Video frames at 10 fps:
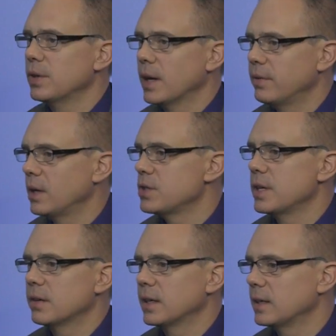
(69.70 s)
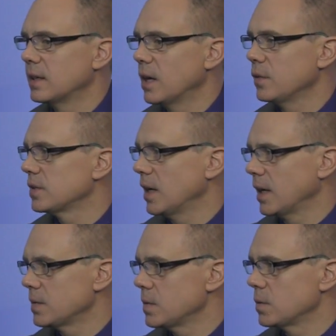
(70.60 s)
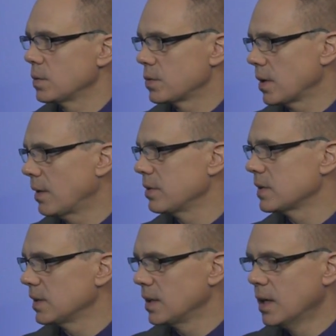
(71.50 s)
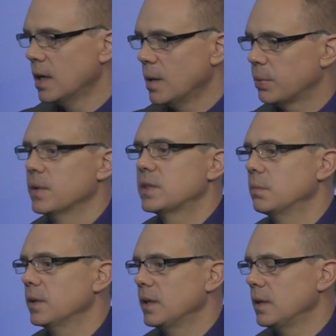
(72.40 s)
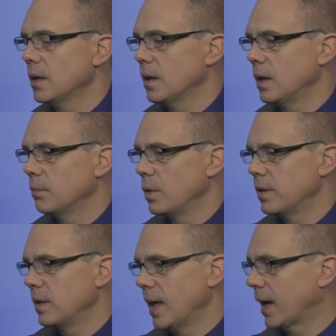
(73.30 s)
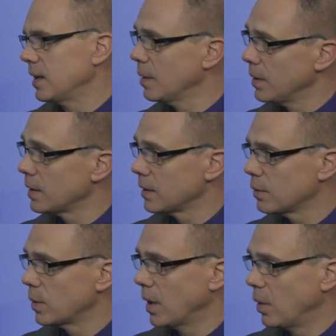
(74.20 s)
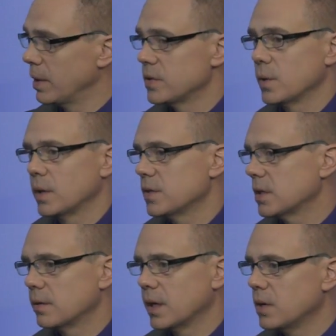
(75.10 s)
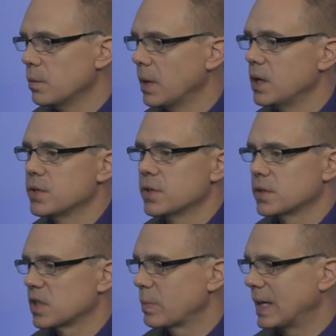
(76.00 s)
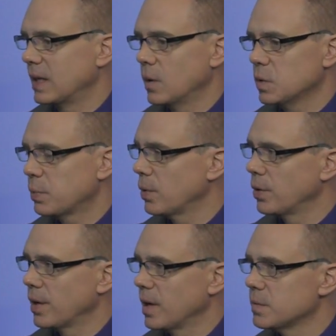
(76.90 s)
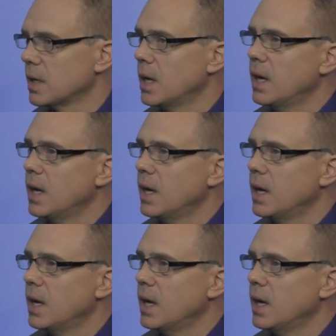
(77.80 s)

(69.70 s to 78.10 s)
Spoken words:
you have engineering and health sciences, which are obviously principally within the academic realm, and so considering new majors, expanding those programs.